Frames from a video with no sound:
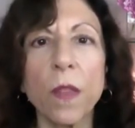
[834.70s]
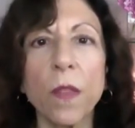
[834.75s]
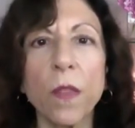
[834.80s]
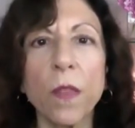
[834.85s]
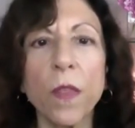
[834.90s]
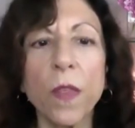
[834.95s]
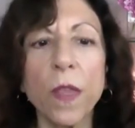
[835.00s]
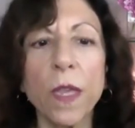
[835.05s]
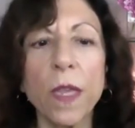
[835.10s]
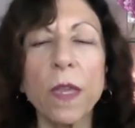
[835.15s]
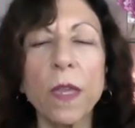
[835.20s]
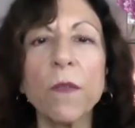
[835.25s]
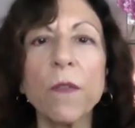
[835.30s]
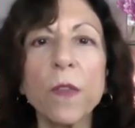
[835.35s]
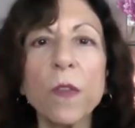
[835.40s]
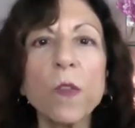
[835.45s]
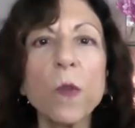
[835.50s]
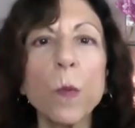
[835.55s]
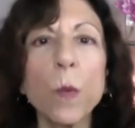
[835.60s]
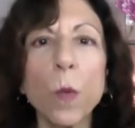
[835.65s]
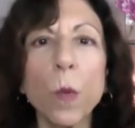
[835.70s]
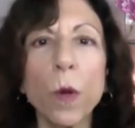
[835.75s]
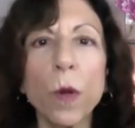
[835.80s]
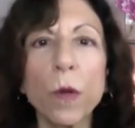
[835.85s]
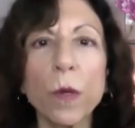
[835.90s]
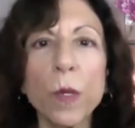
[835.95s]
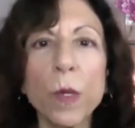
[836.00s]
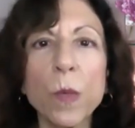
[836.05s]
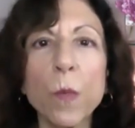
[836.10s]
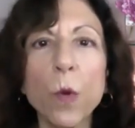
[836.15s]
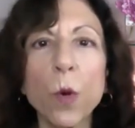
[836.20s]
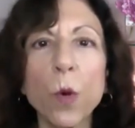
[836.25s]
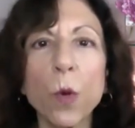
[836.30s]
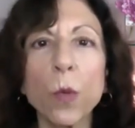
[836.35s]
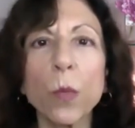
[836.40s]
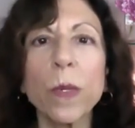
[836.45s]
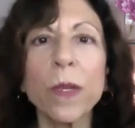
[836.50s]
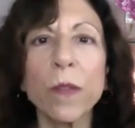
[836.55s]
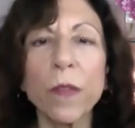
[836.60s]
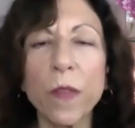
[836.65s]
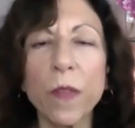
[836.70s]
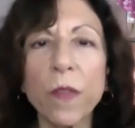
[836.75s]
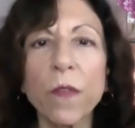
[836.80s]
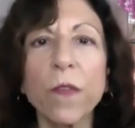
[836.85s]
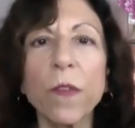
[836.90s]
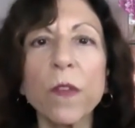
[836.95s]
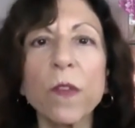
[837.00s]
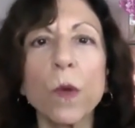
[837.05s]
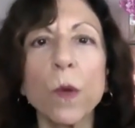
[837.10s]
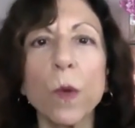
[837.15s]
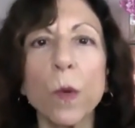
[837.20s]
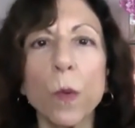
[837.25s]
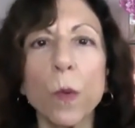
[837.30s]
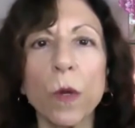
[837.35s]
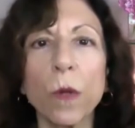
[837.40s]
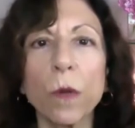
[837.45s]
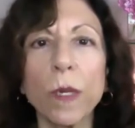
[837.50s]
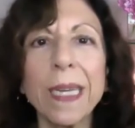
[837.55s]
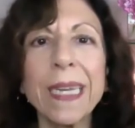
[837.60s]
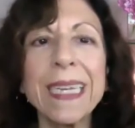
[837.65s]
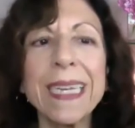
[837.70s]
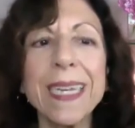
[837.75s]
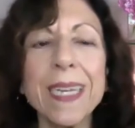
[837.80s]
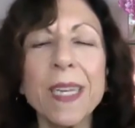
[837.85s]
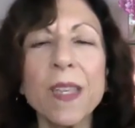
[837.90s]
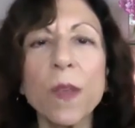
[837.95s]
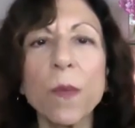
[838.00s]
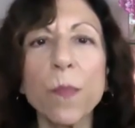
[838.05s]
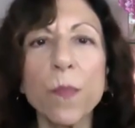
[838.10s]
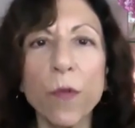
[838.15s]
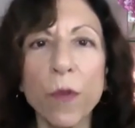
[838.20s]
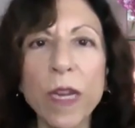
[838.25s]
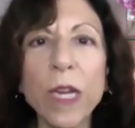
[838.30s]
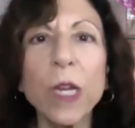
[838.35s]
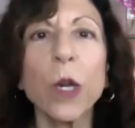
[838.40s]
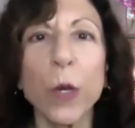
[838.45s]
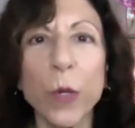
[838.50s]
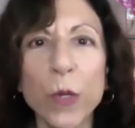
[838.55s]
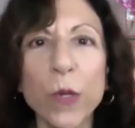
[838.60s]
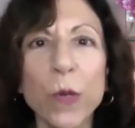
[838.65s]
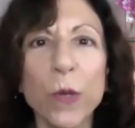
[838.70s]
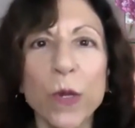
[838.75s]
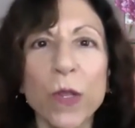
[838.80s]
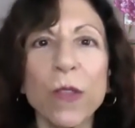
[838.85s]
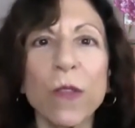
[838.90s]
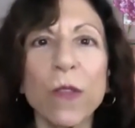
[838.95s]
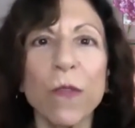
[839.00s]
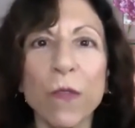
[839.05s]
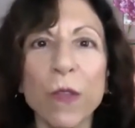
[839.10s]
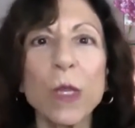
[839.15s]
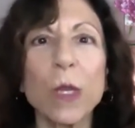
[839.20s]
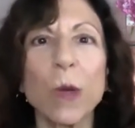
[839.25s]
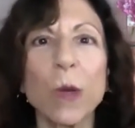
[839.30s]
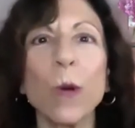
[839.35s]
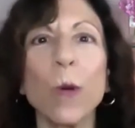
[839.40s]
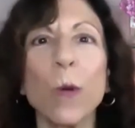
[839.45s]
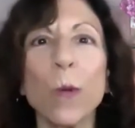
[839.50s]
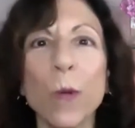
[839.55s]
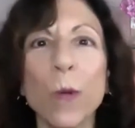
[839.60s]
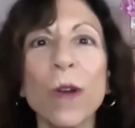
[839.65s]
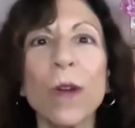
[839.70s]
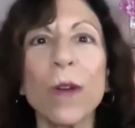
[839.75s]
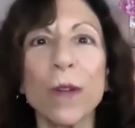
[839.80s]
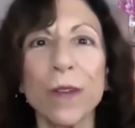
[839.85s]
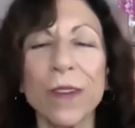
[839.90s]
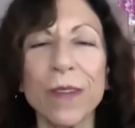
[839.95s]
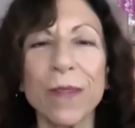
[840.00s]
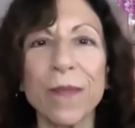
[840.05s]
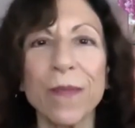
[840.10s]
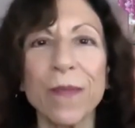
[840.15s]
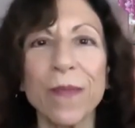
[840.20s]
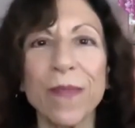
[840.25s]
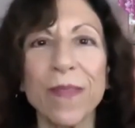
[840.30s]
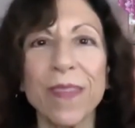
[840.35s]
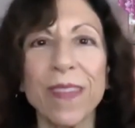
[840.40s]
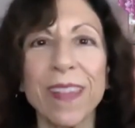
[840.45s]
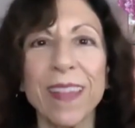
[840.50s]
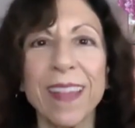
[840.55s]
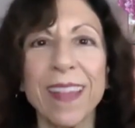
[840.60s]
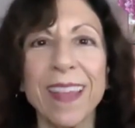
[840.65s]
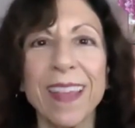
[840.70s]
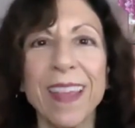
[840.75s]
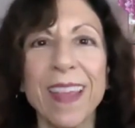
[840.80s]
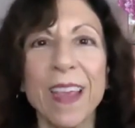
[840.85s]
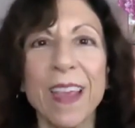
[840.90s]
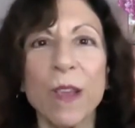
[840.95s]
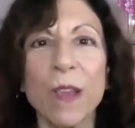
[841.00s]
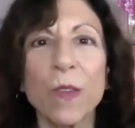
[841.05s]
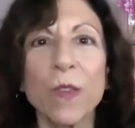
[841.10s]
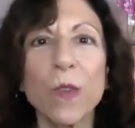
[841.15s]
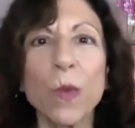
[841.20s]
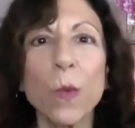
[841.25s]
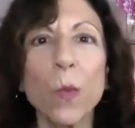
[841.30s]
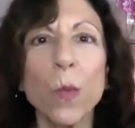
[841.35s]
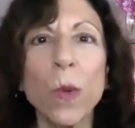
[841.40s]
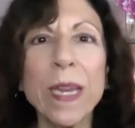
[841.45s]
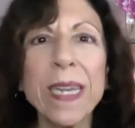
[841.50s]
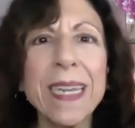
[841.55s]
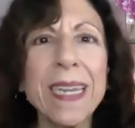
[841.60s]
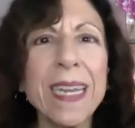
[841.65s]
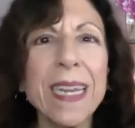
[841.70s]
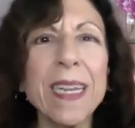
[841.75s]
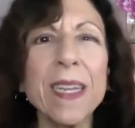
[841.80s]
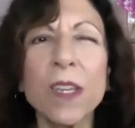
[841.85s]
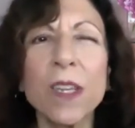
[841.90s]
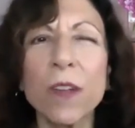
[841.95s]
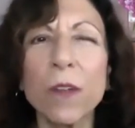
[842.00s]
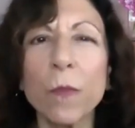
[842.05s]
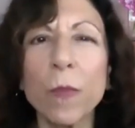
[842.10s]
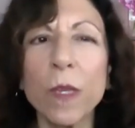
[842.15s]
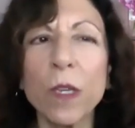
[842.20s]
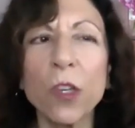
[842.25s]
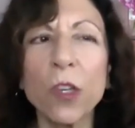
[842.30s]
The invisible world is more real than the physical world. It is the precursor to the physical world. So we need to be